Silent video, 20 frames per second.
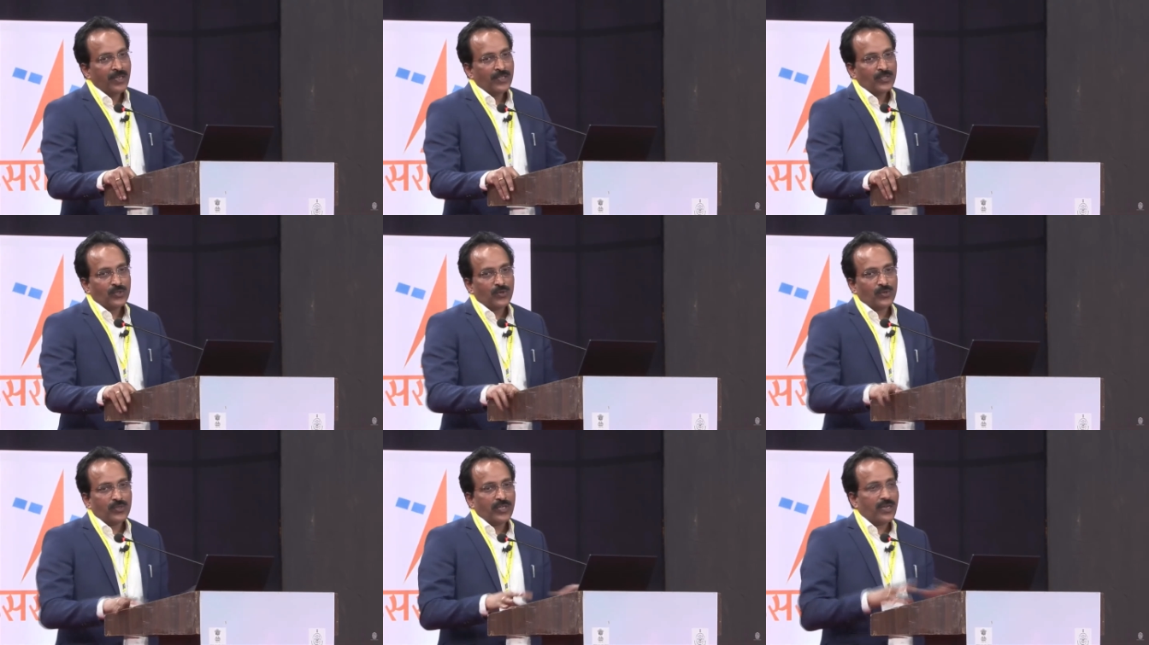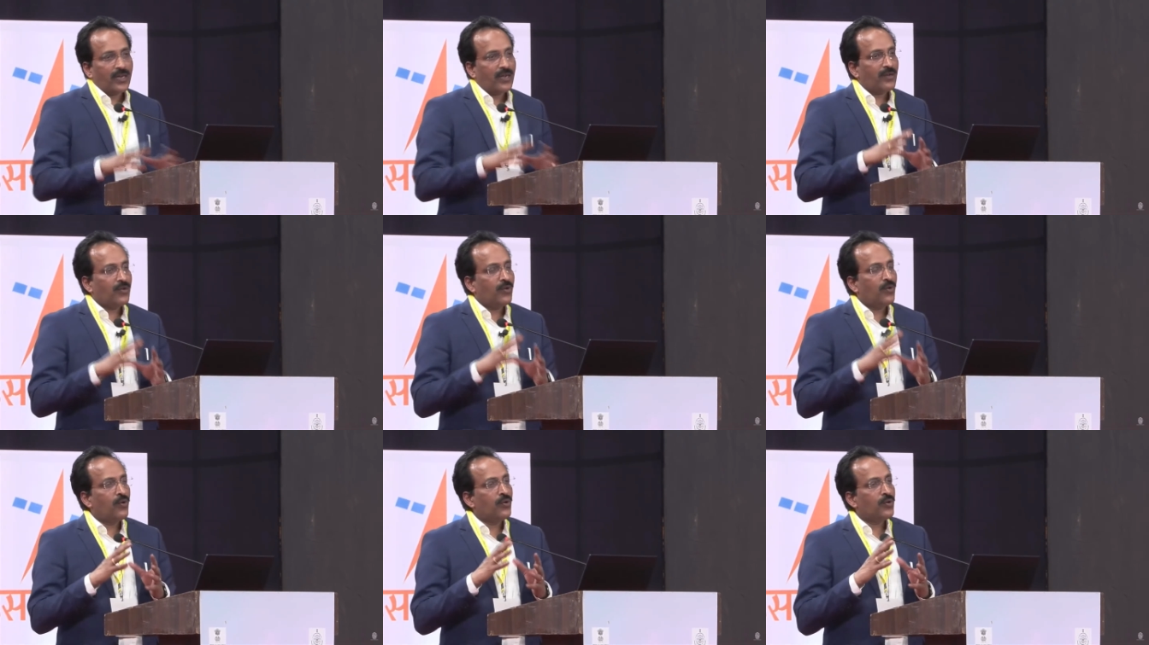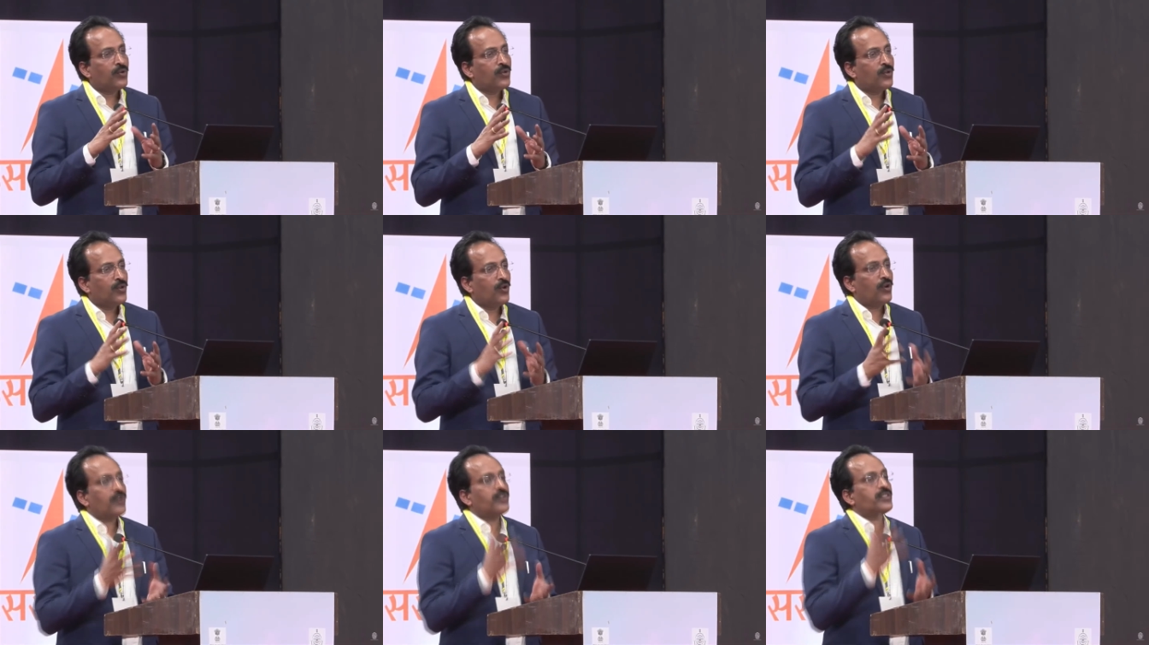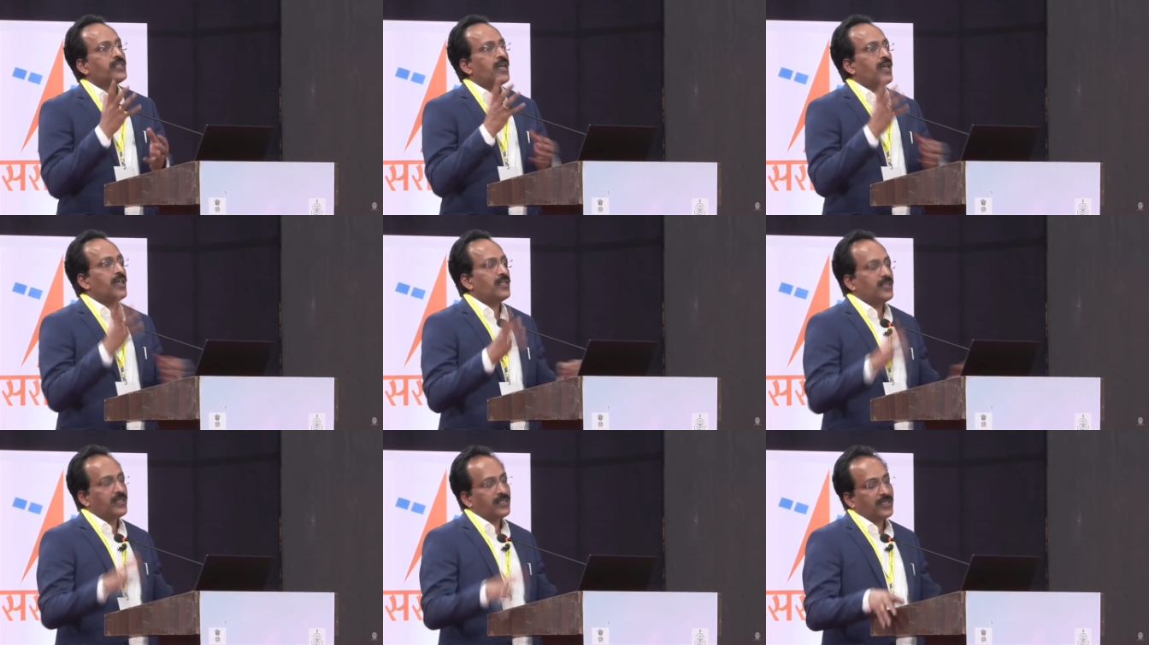So there are a lot of
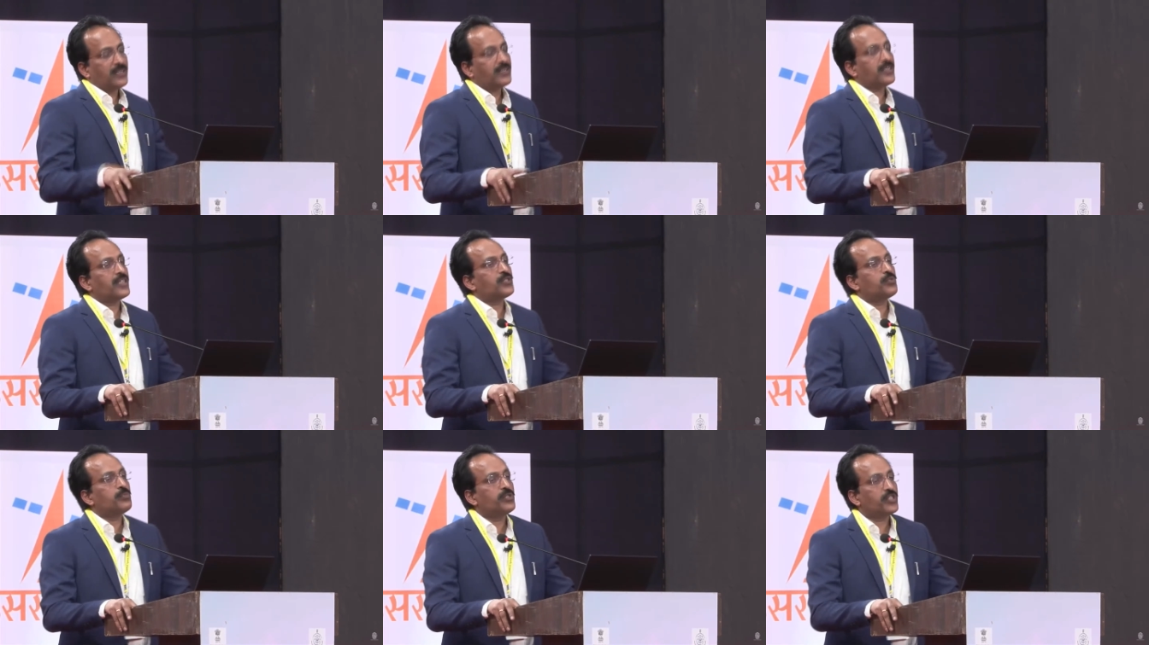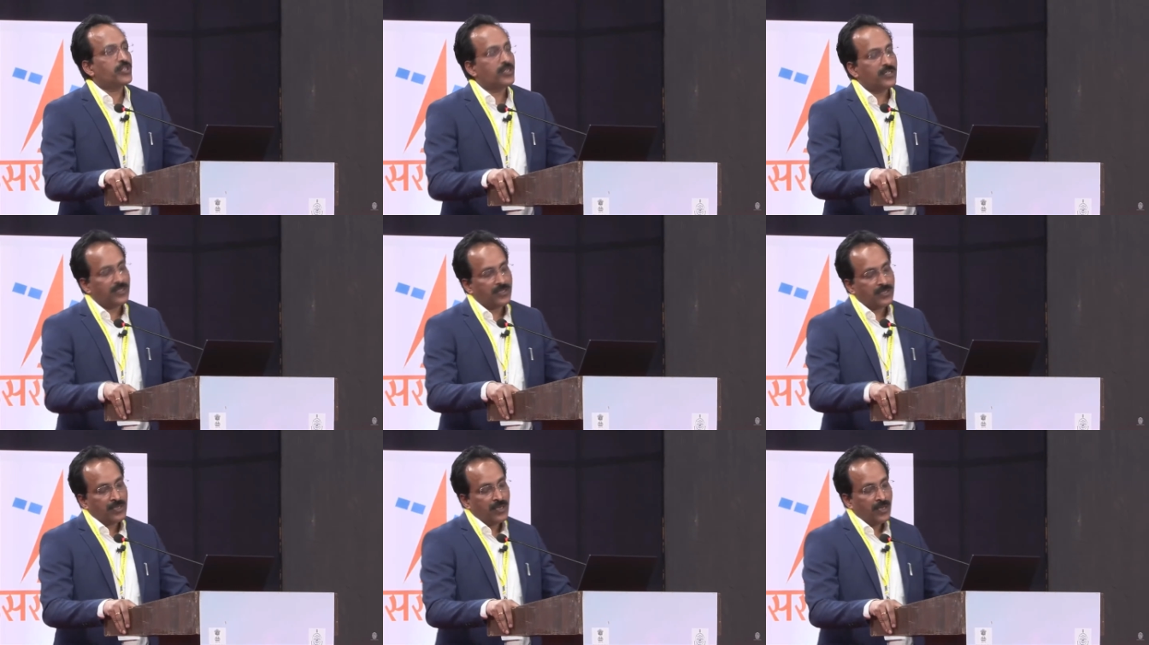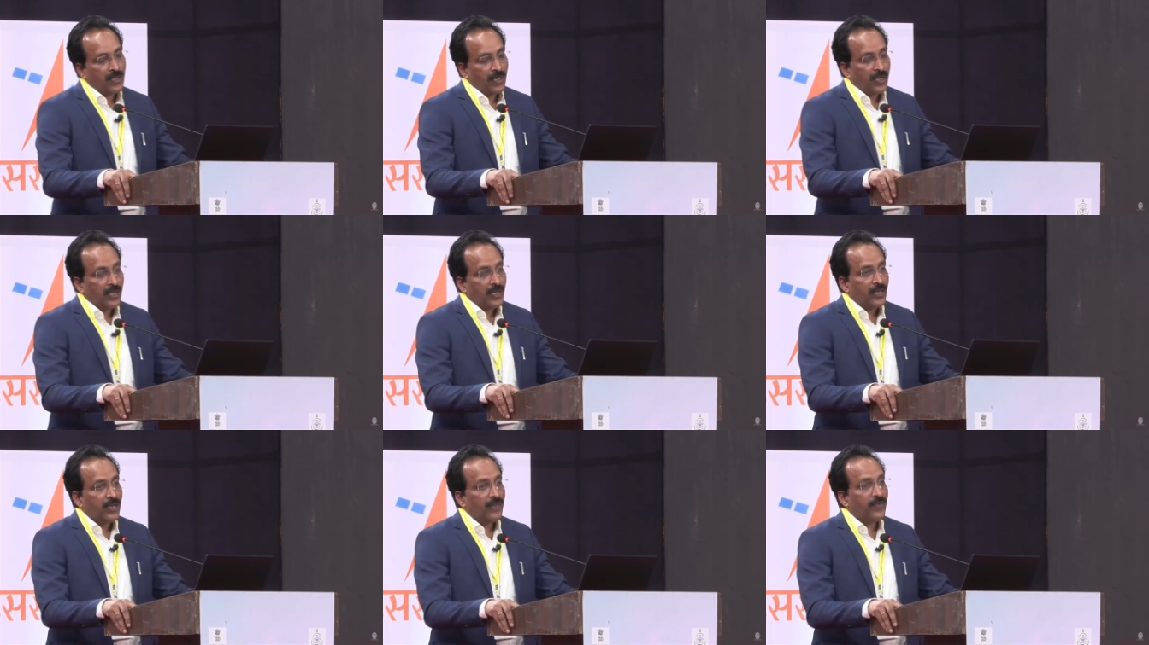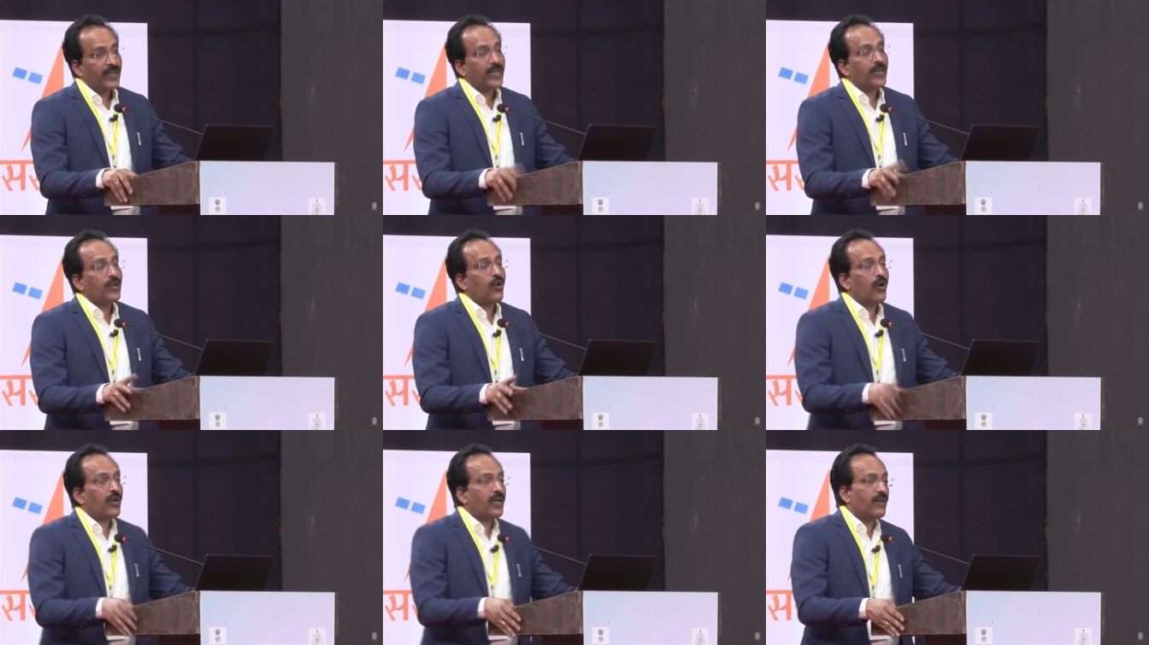challenges in such missions. Even
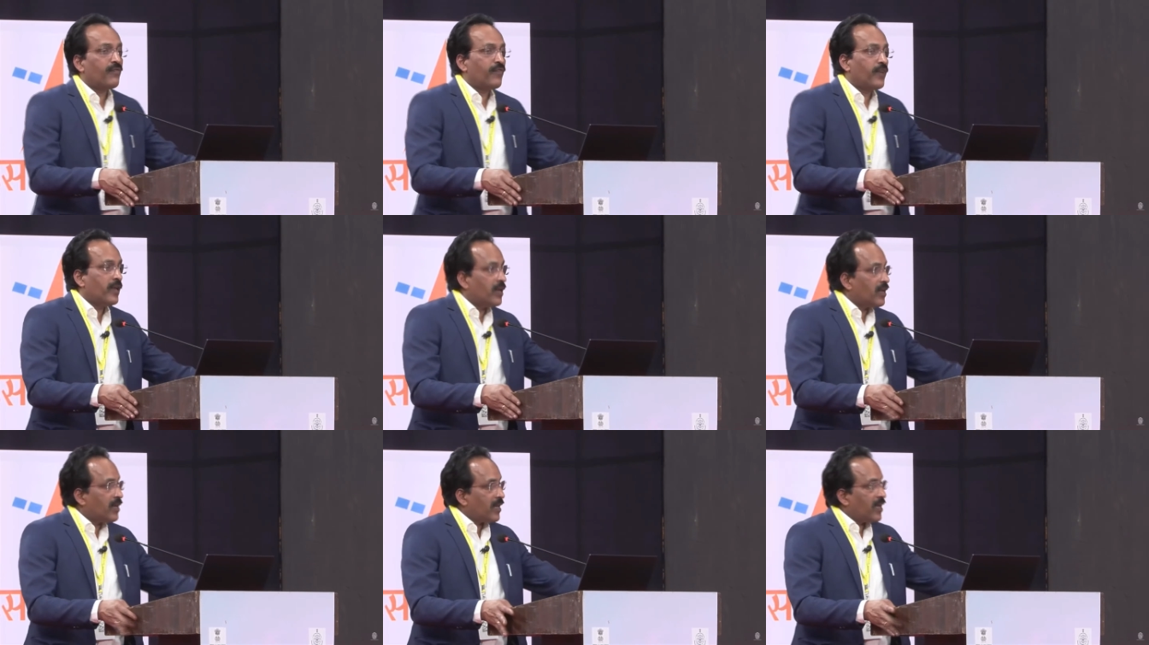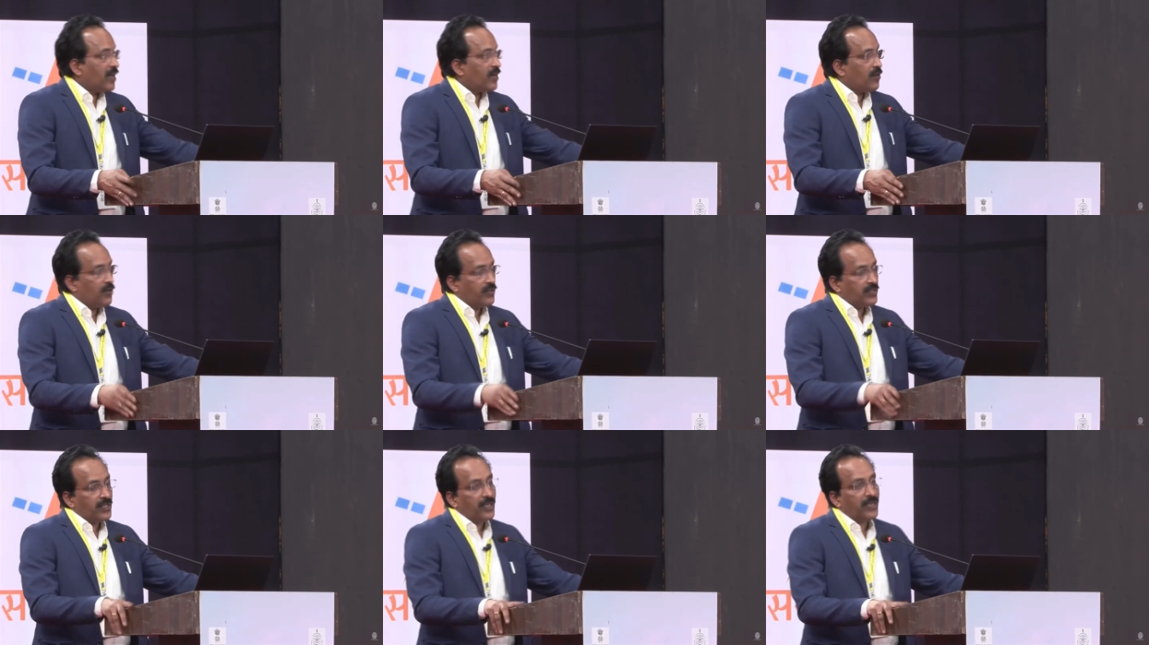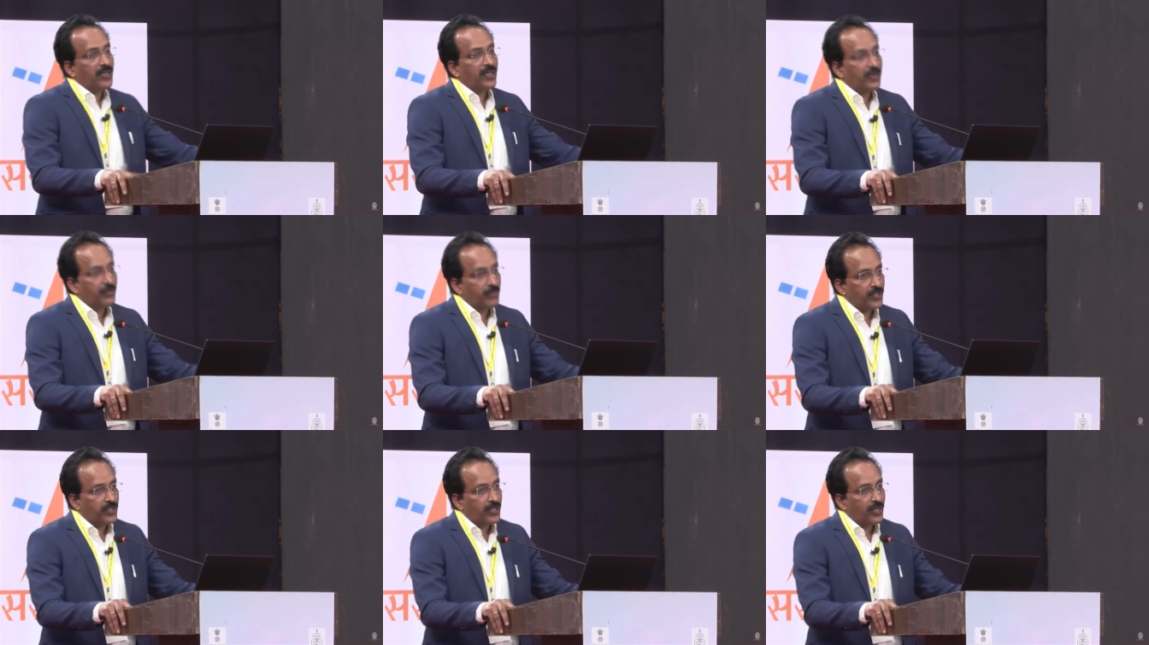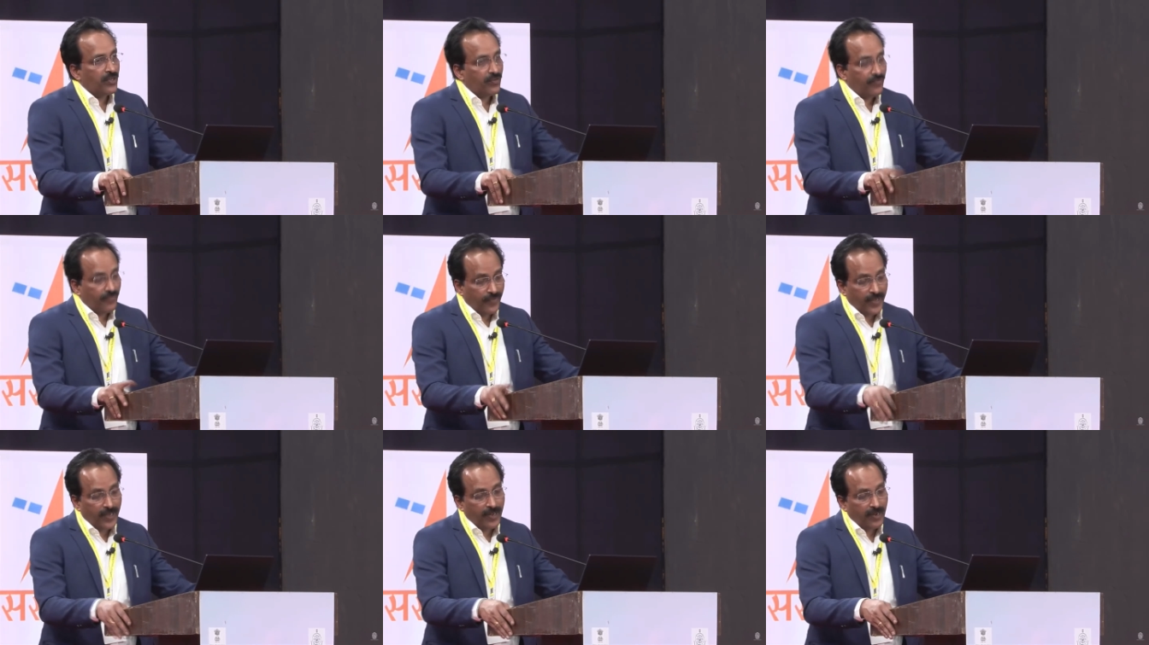a docking failure can cause the entire mission
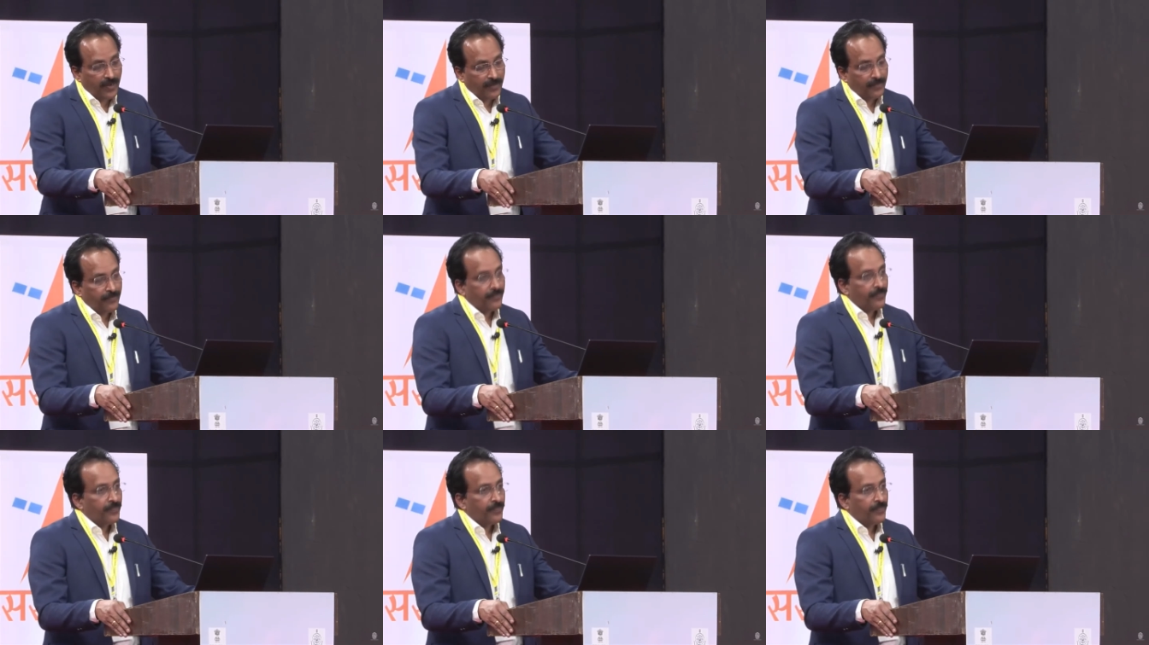to fail.